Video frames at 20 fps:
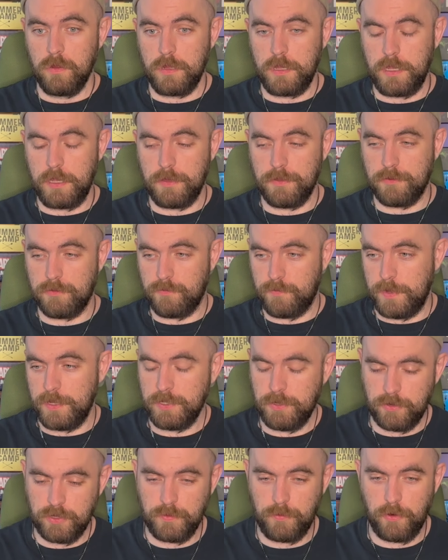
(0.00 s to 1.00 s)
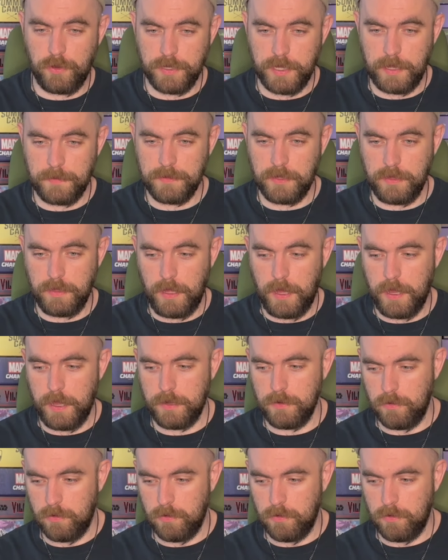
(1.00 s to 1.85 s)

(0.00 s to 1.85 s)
either research board games a lot